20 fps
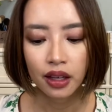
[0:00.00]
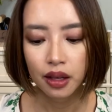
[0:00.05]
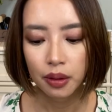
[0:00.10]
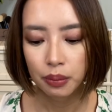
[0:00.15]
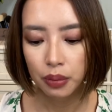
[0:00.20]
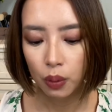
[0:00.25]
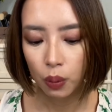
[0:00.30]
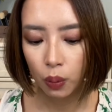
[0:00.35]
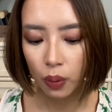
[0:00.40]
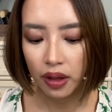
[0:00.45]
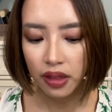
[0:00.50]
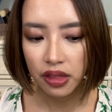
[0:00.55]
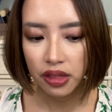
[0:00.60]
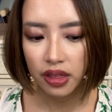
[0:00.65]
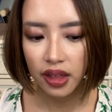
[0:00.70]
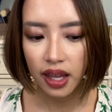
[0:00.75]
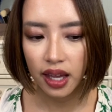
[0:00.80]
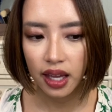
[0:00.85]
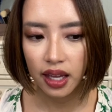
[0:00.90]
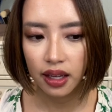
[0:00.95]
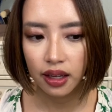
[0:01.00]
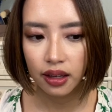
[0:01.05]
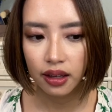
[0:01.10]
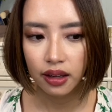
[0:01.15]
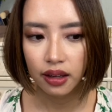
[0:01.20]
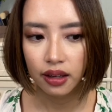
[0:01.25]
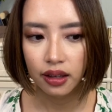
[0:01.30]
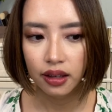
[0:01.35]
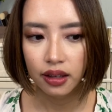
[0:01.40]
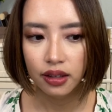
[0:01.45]
But one thing,
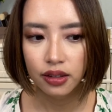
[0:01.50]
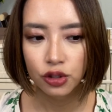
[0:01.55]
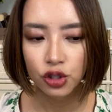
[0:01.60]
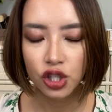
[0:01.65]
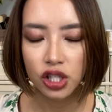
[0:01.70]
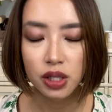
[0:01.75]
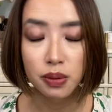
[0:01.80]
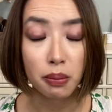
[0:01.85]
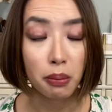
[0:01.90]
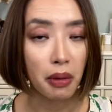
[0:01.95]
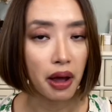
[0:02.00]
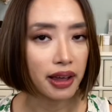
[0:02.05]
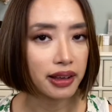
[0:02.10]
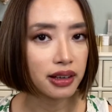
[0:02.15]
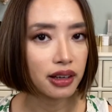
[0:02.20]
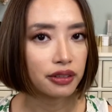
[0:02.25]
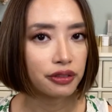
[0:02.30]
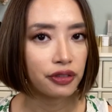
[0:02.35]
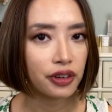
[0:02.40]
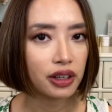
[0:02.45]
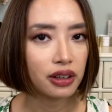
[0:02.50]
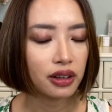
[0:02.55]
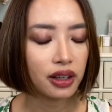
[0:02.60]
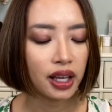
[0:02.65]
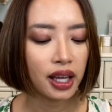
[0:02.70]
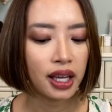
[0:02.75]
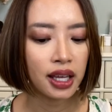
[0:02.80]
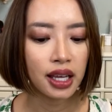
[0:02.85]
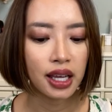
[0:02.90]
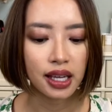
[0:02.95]
just my gut
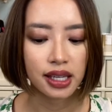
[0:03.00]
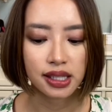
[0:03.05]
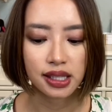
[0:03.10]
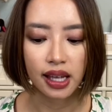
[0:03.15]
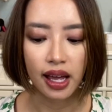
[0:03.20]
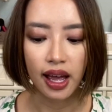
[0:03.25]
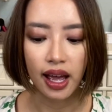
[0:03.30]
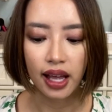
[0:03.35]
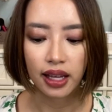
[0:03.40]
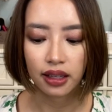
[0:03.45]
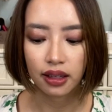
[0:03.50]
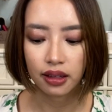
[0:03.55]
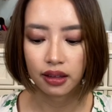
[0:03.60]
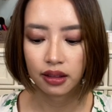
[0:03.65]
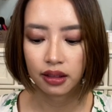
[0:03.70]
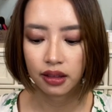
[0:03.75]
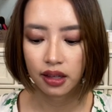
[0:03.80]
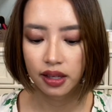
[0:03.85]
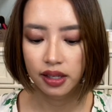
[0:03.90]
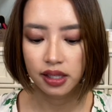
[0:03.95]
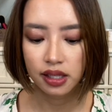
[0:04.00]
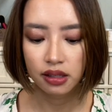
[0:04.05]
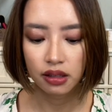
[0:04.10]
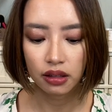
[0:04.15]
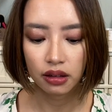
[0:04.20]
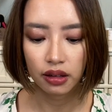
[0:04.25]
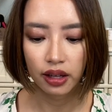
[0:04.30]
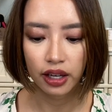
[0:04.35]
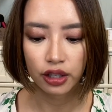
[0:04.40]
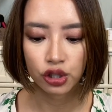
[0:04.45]
feeling, is that this
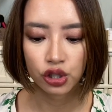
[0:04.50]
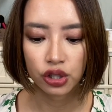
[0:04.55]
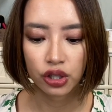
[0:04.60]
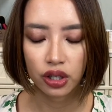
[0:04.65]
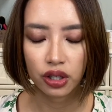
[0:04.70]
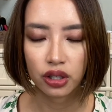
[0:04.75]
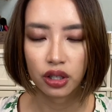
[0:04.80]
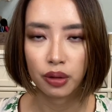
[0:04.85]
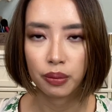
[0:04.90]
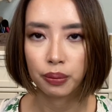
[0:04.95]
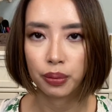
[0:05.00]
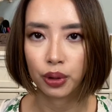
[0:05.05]
collection,